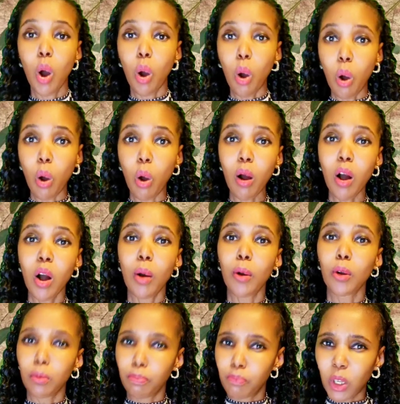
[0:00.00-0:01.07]
or
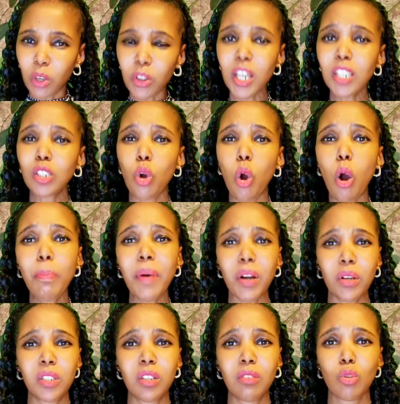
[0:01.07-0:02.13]
create
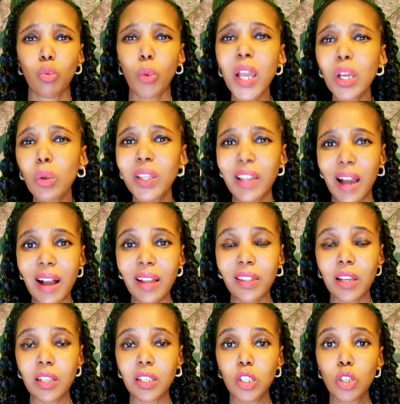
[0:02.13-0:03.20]
cooperatives, work with
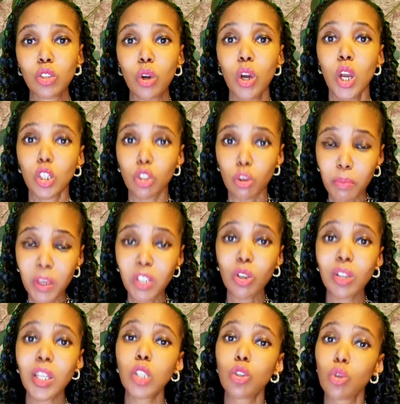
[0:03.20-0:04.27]
others, to make
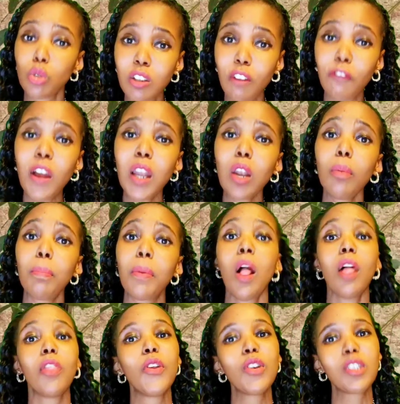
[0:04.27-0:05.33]
sure that you develop
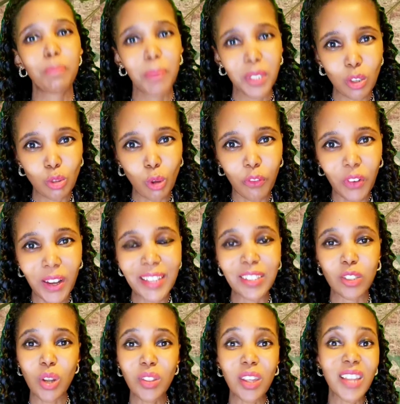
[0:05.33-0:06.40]
those pieces of
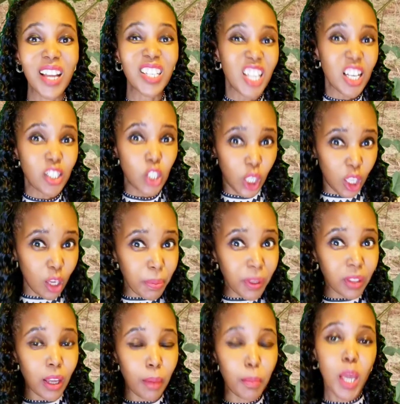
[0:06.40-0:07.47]
land rather than just
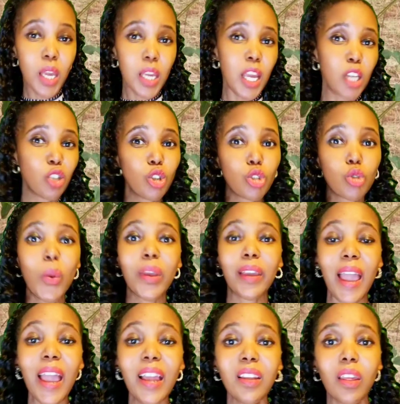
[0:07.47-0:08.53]
keeping them and not doing
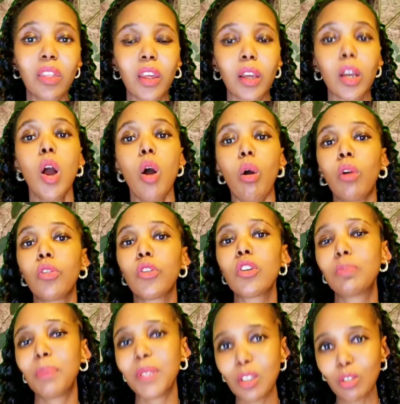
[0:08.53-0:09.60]
anything. on
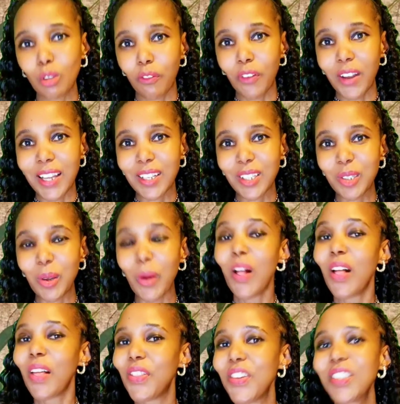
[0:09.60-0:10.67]
those pieces of land. So
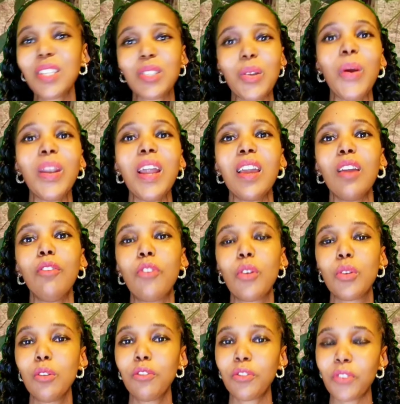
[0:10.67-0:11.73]
this is all I have for
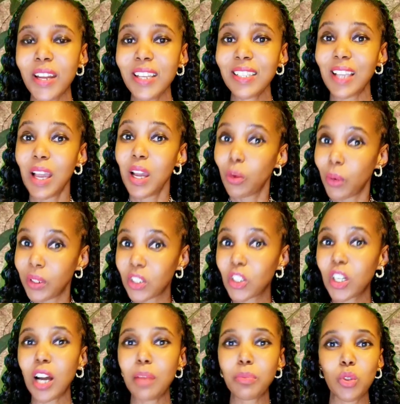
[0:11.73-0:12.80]
you, friends, when it
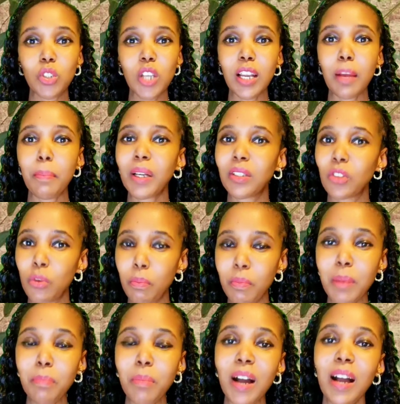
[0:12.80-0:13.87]
comes to China. But
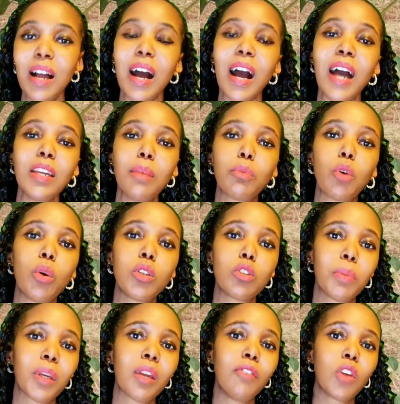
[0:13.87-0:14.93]
remember, I am going to
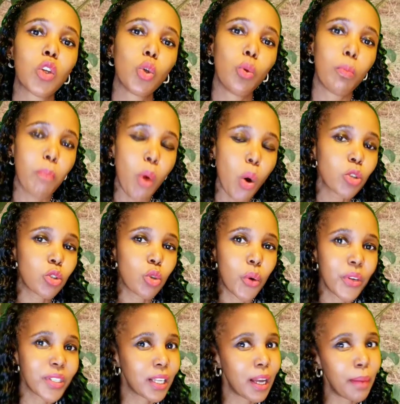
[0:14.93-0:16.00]
be giving you more
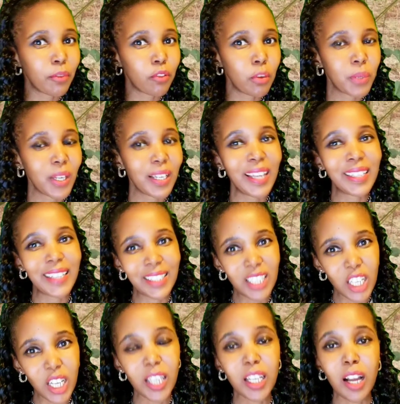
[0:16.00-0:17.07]
stories coming from China. And
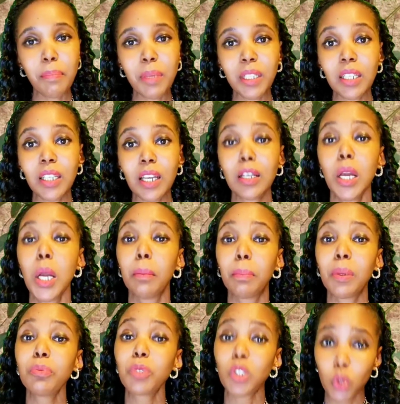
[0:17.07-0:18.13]
until I come back again,
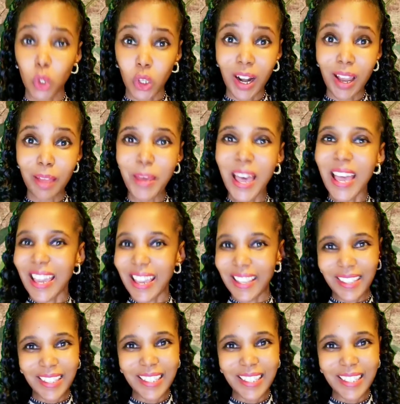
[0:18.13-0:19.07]
please subscribe and